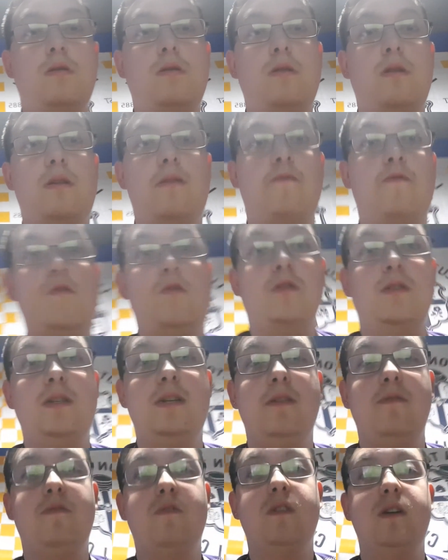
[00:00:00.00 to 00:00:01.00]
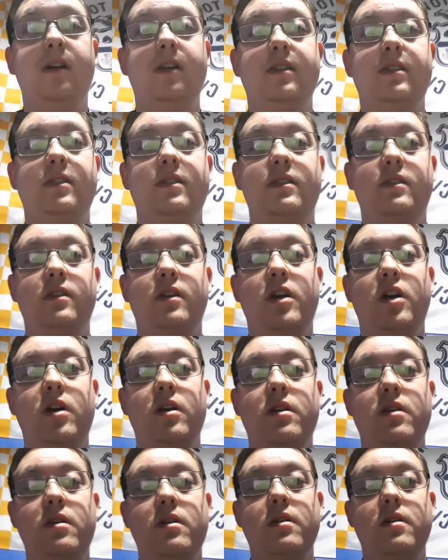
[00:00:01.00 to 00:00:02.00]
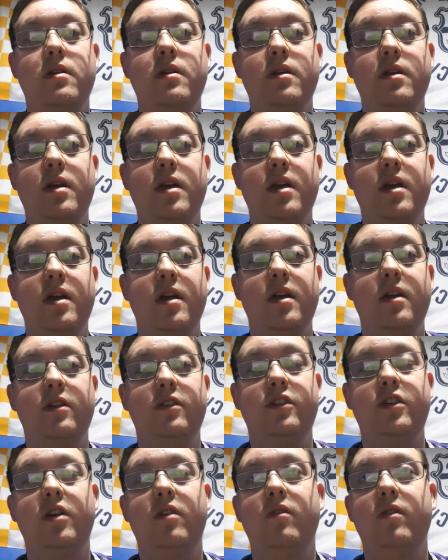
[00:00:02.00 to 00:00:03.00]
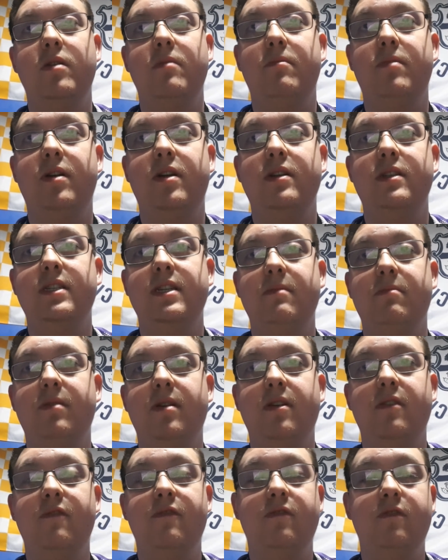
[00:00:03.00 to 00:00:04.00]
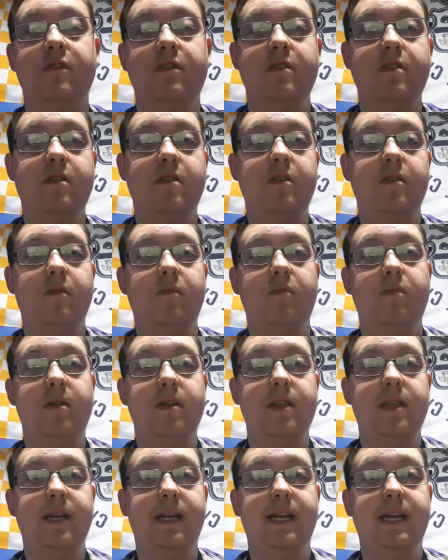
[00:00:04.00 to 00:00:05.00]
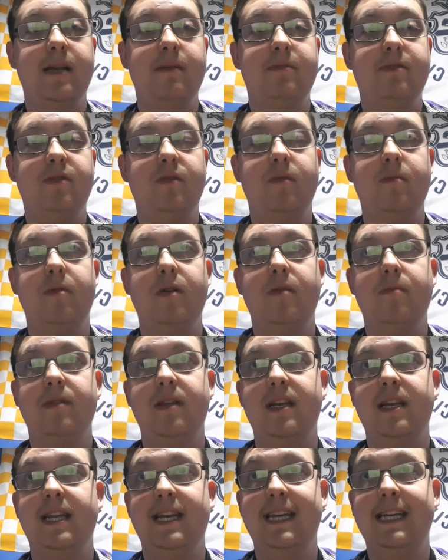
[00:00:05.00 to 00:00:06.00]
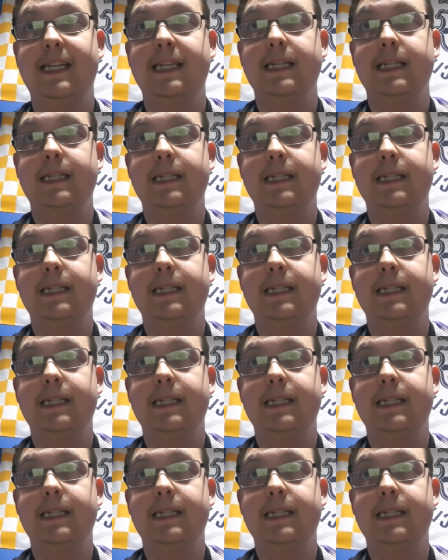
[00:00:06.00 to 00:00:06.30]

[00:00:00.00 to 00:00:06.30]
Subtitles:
unfortunately for us, Charlton and Barnsley both won their game, so we're bottom of the league.